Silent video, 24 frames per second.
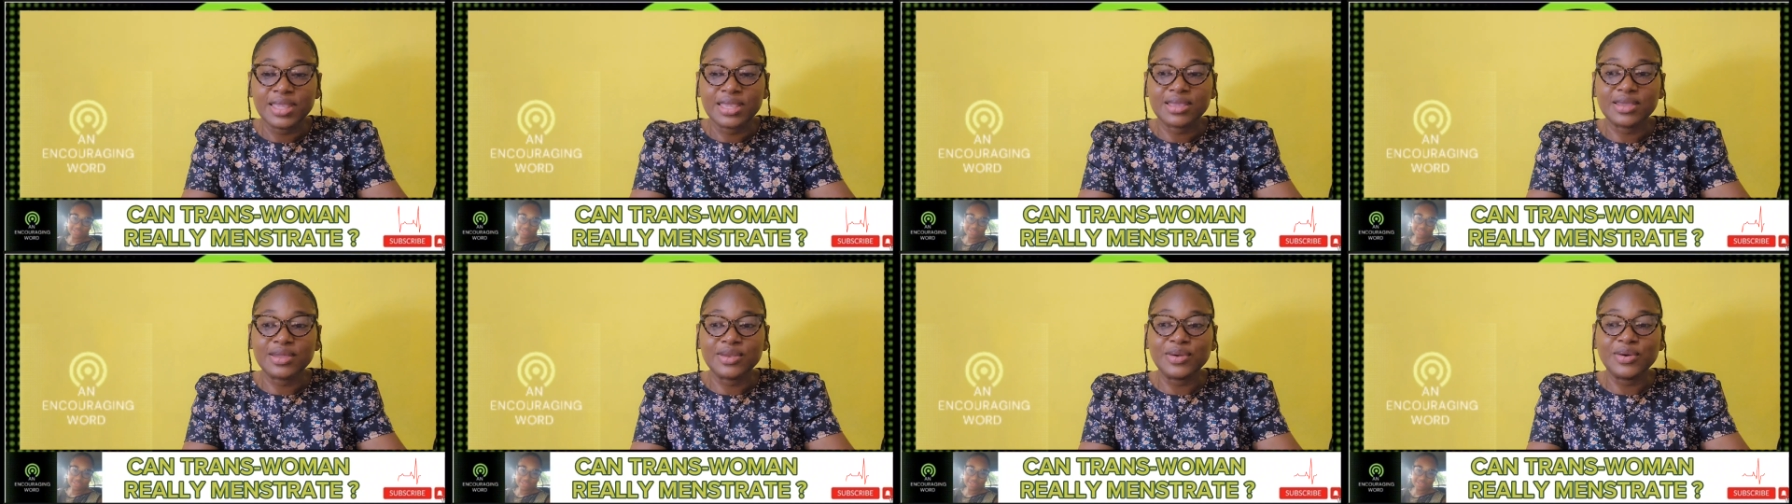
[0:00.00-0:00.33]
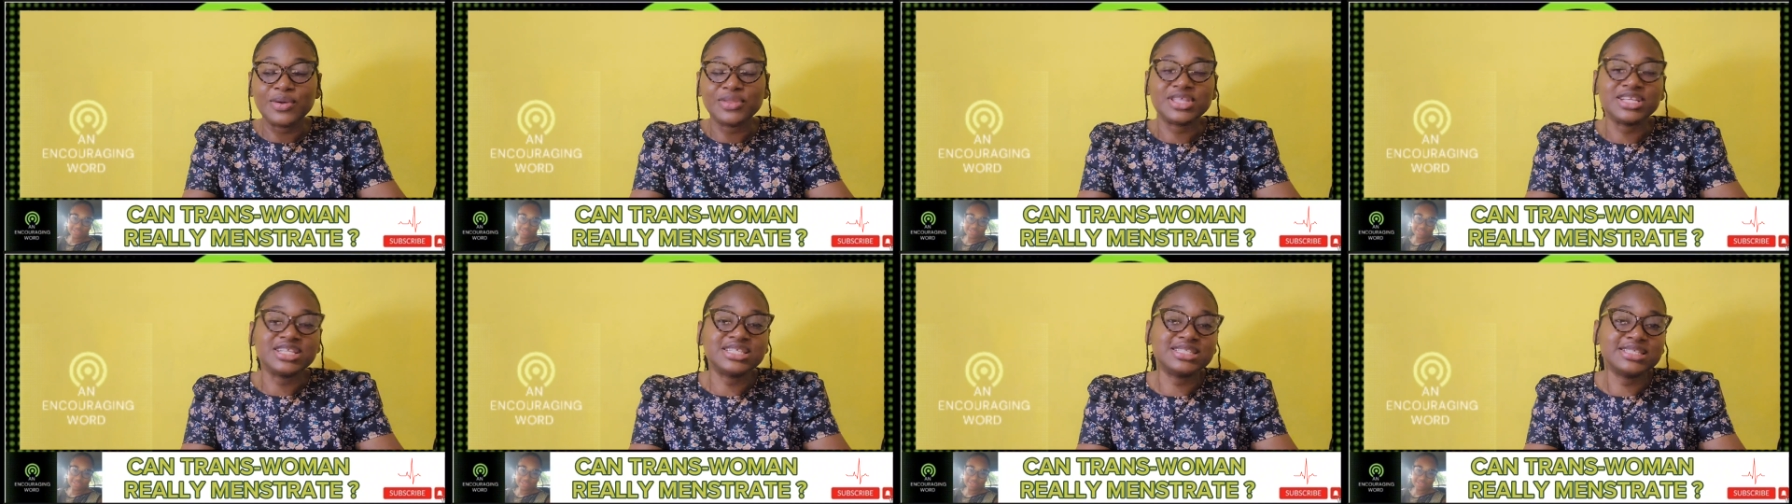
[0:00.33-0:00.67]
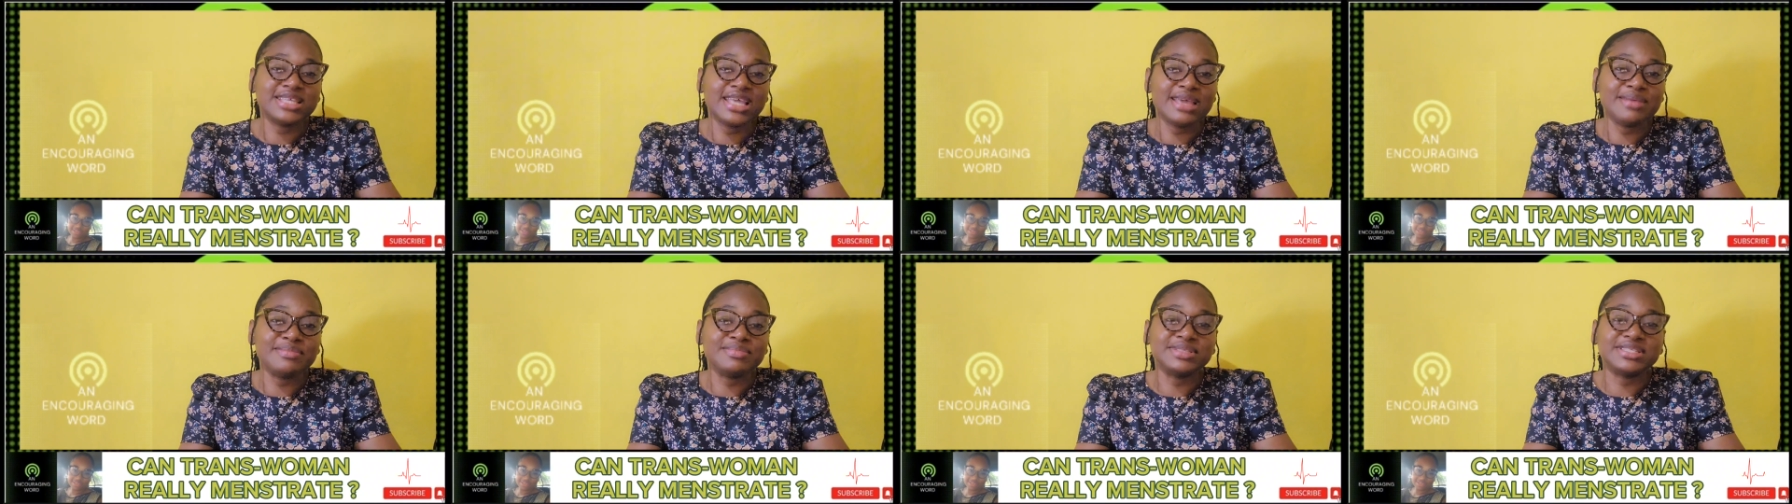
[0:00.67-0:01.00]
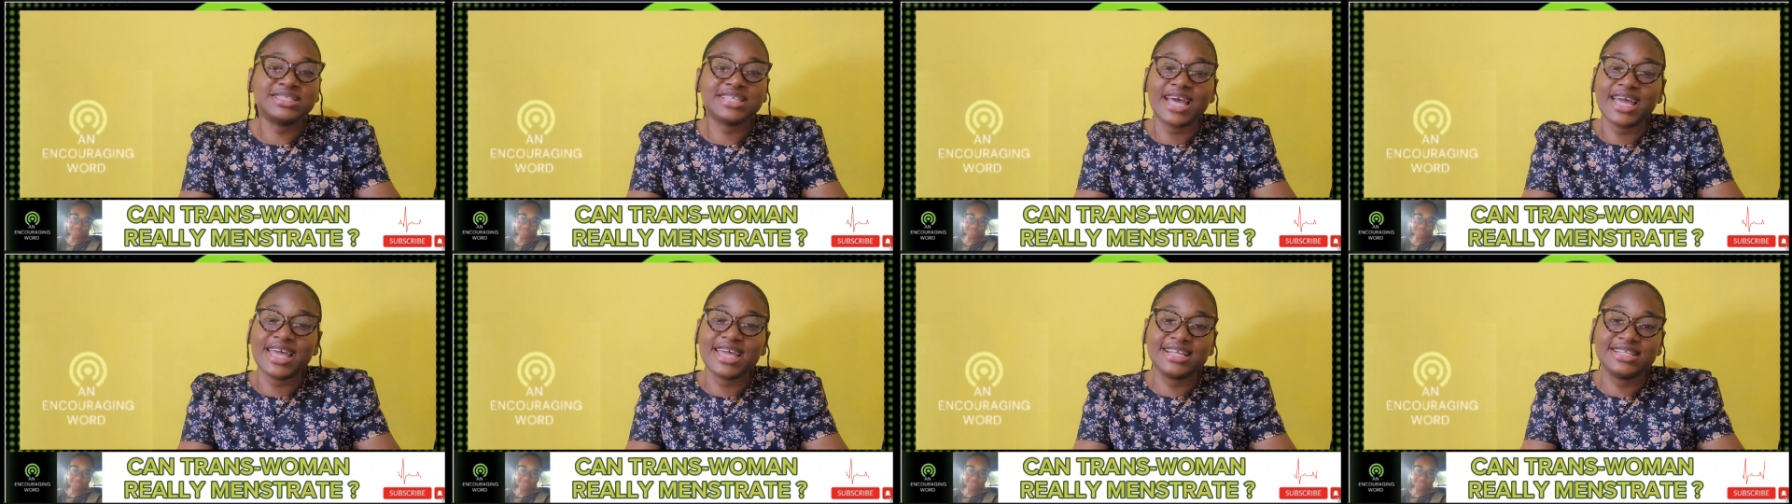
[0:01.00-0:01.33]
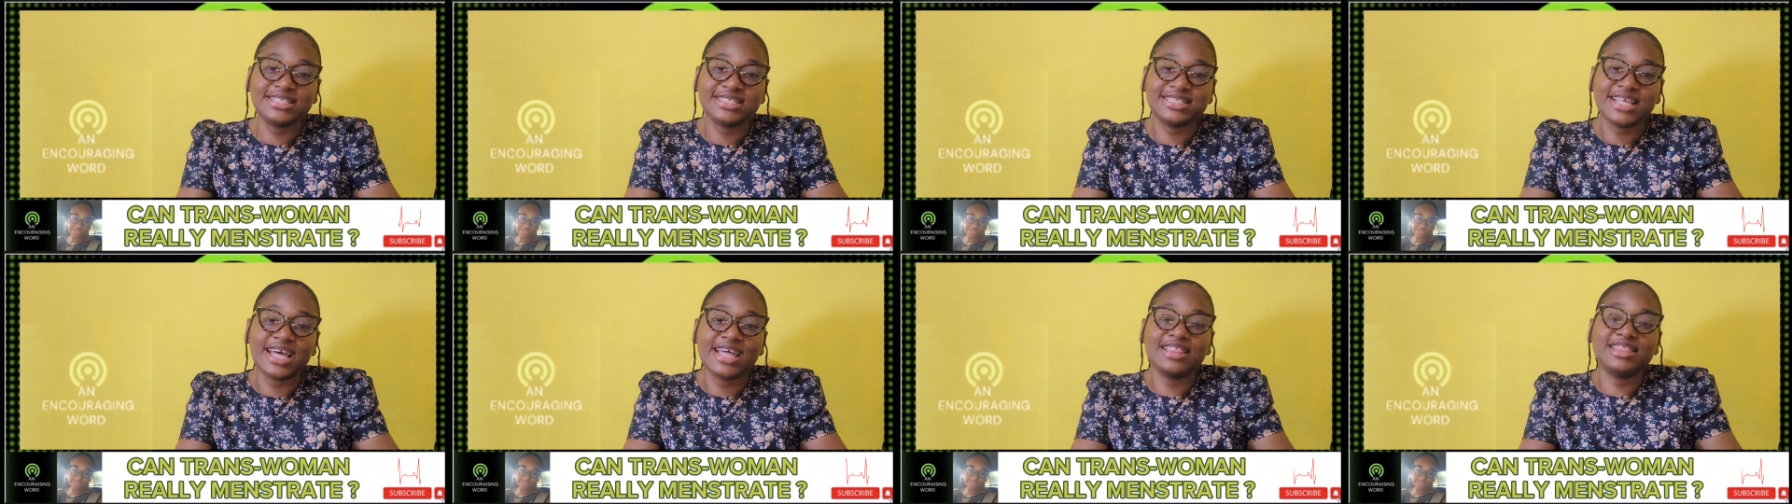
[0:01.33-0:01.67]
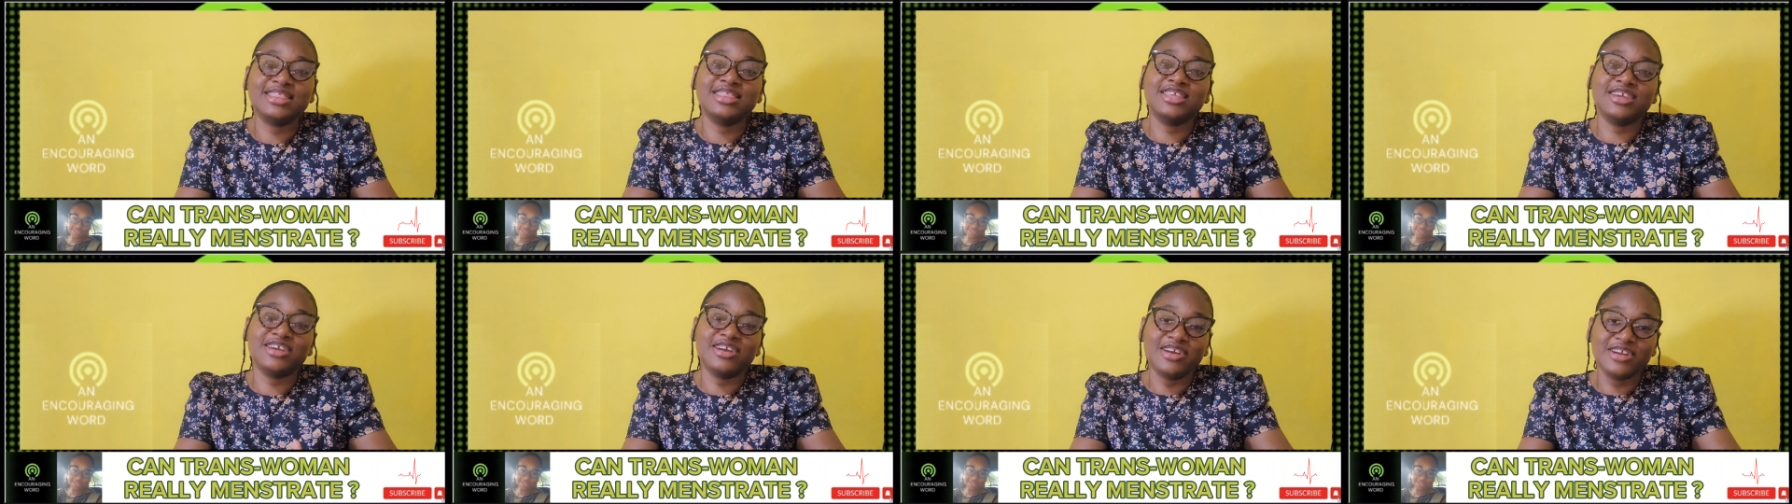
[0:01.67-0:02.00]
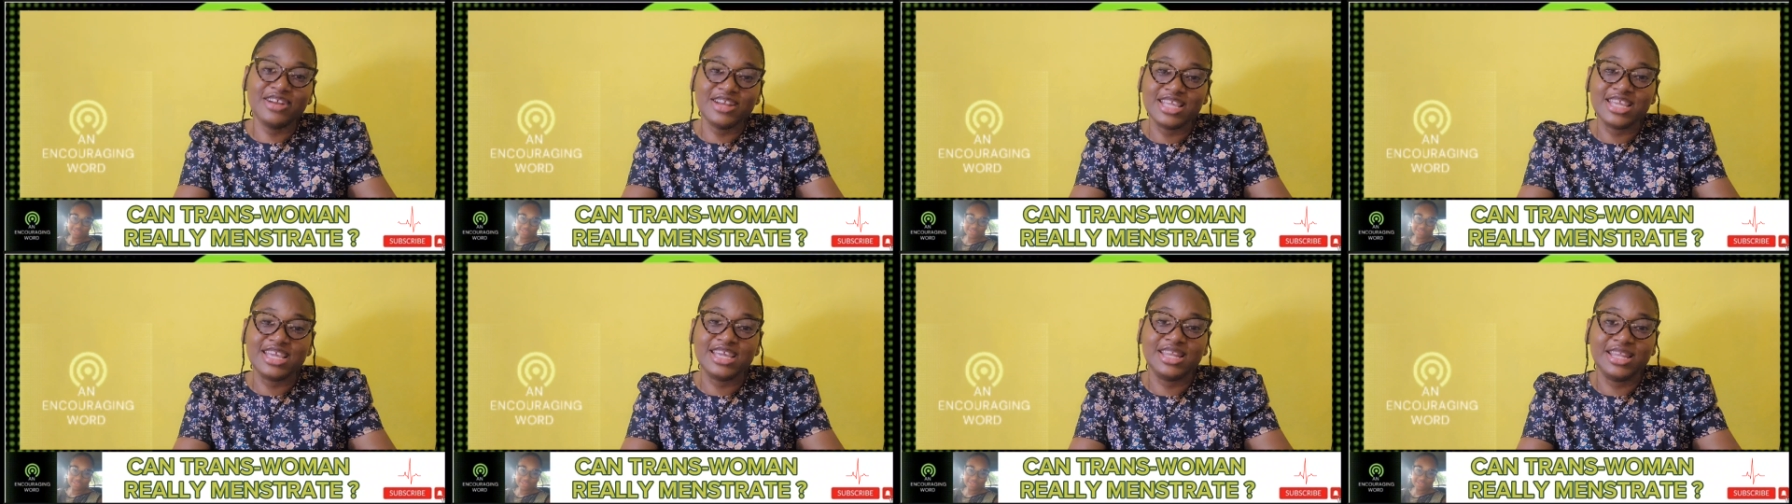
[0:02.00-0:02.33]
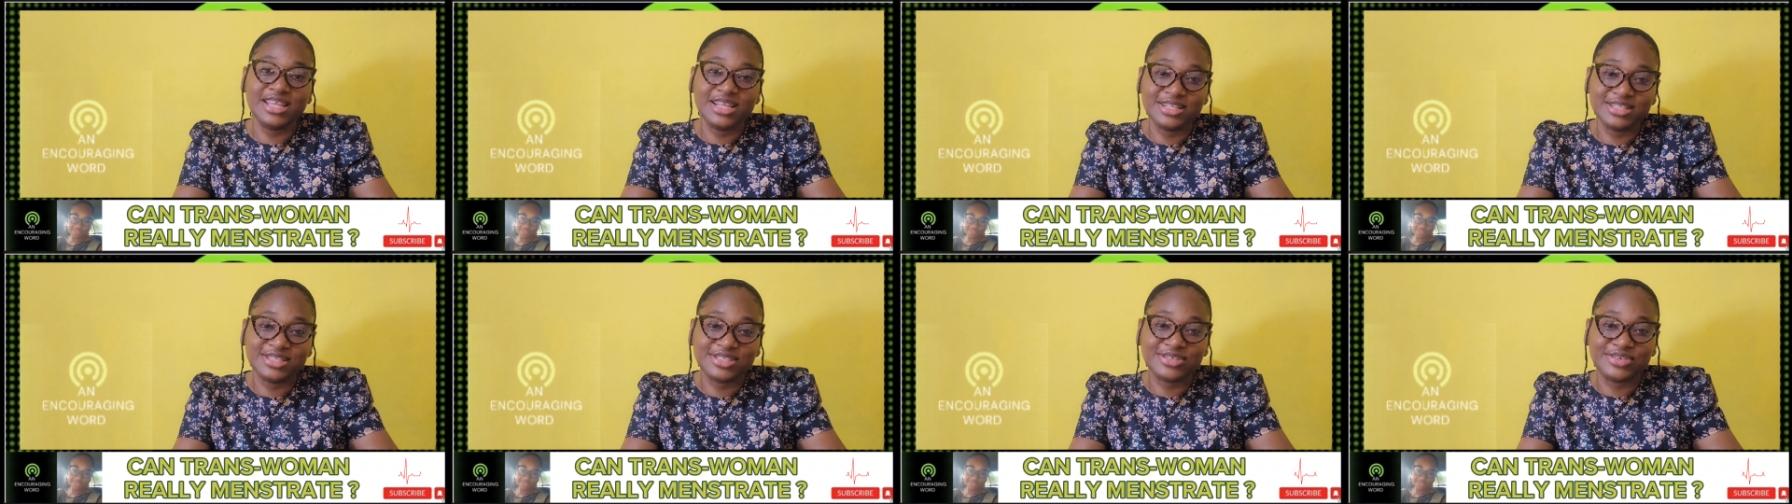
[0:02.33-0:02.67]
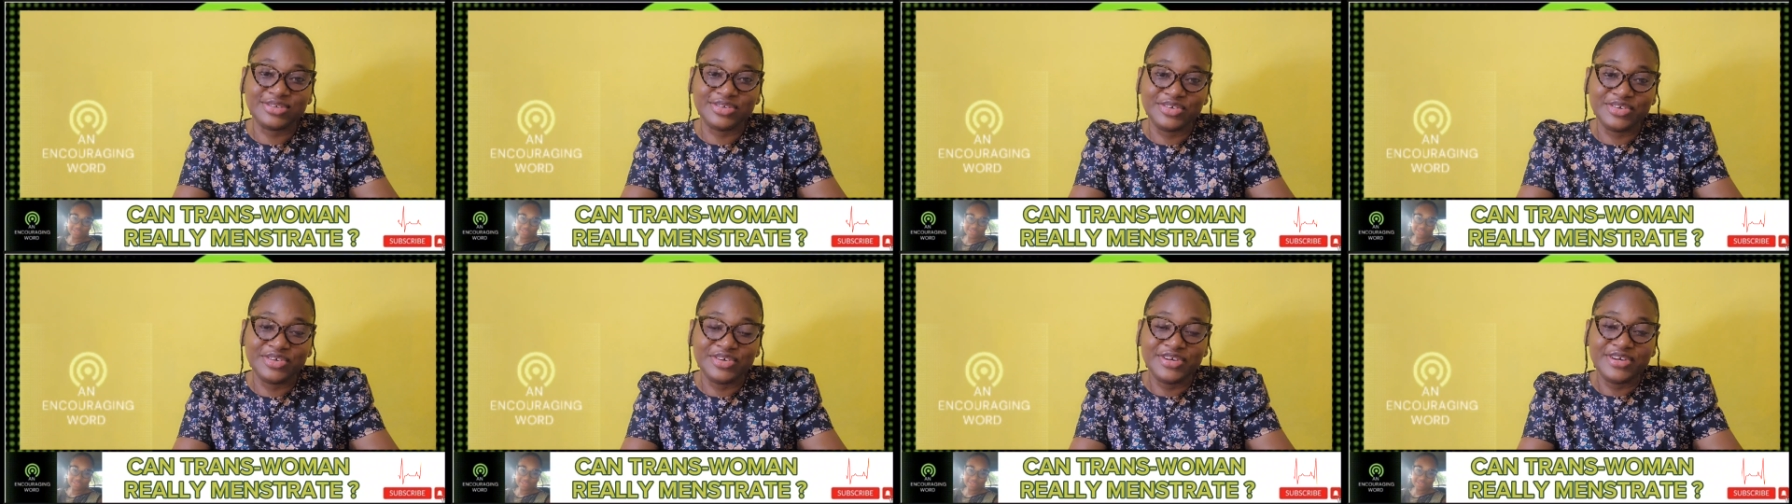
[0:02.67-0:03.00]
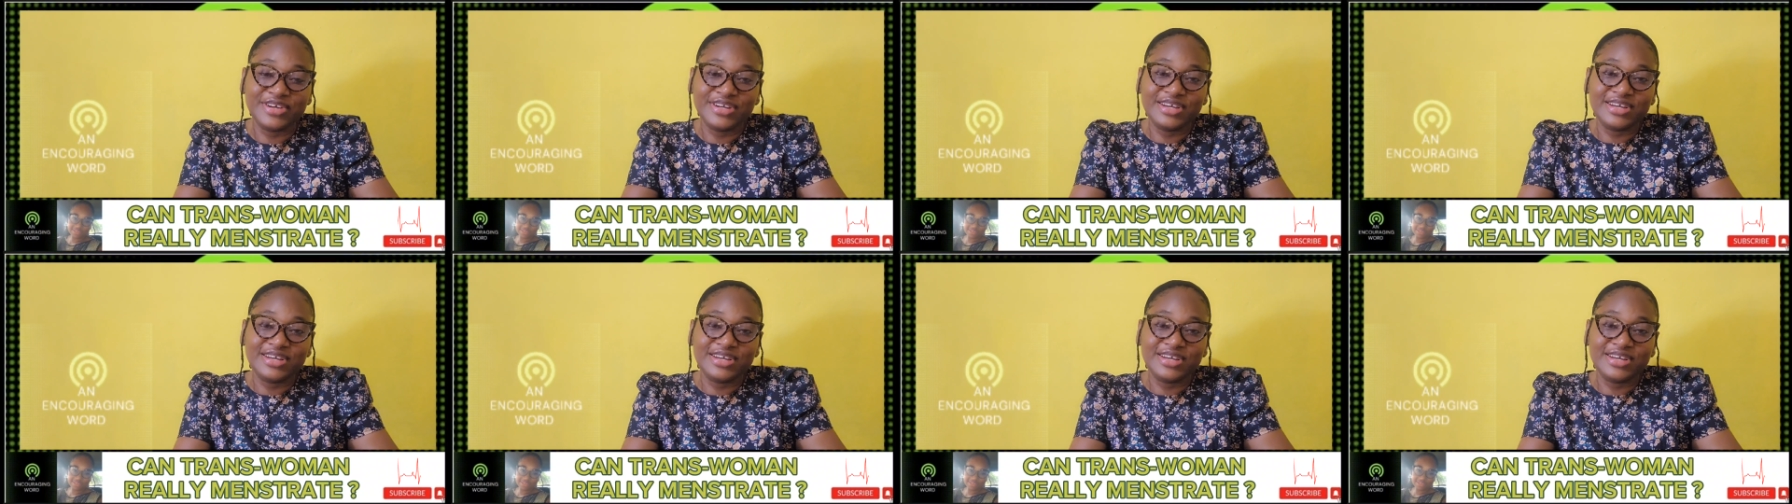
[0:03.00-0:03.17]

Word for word: You know, the same science that they're leaning to